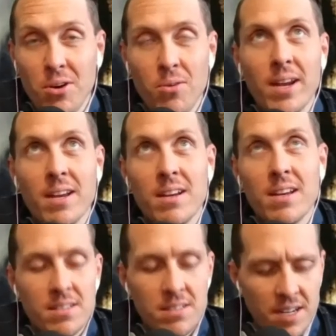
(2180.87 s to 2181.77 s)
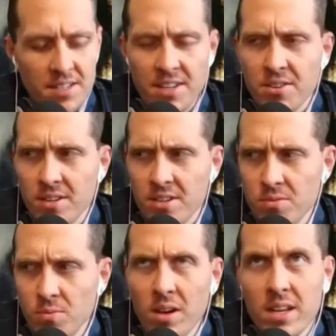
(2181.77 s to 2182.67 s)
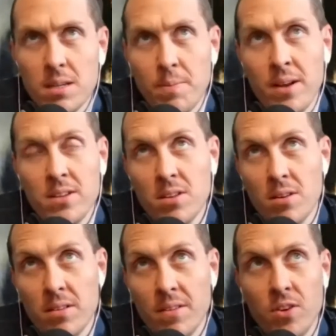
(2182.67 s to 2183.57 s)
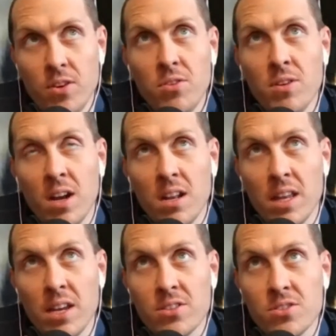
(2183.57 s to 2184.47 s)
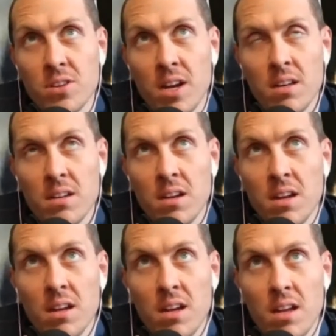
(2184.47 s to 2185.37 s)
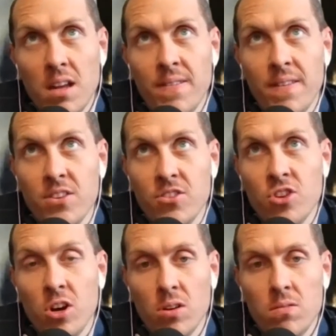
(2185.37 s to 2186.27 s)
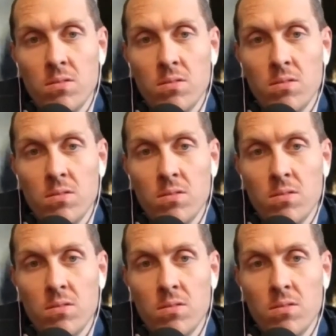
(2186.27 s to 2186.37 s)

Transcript: Oh wait, I guess not dinner and a show. Well, it depends on if you do cunnilingus or not. And then the show.